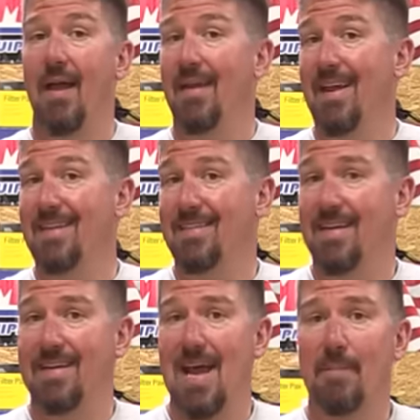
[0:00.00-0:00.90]
An A
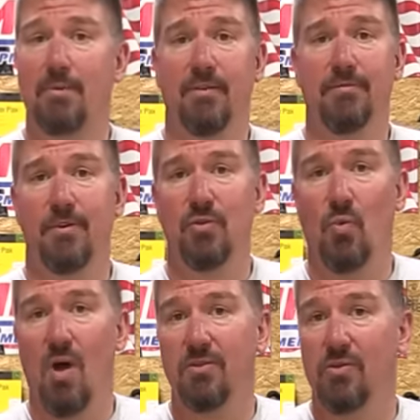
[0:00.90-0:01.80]
C adapter for
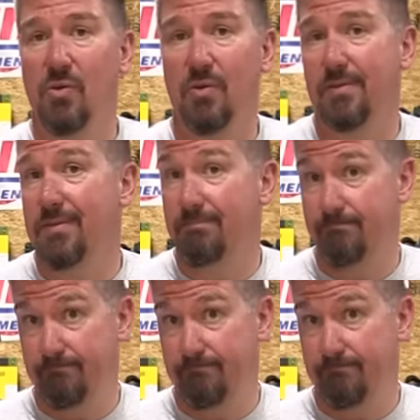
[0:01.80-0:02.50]
DeWalt tools.